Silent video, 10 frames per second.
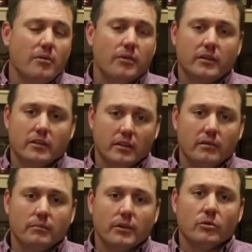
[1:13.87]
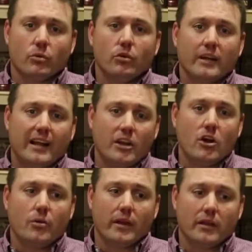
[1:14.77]
But the world, I
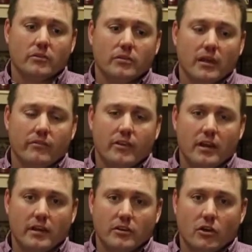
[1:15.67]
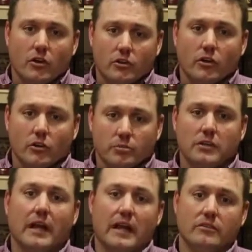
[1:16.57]
know, is a very dark, dark
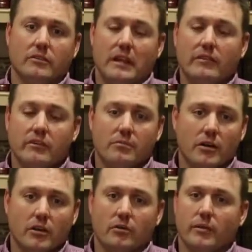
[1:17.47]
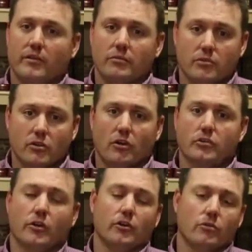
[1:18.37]
place. And even in America, we have some dark,
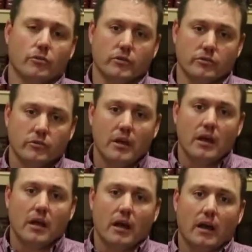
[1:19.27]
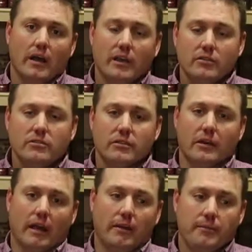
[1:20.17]
dark corners. Here's the
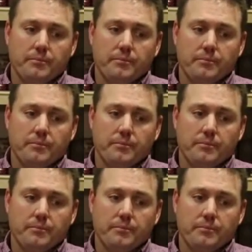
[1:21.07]
thing.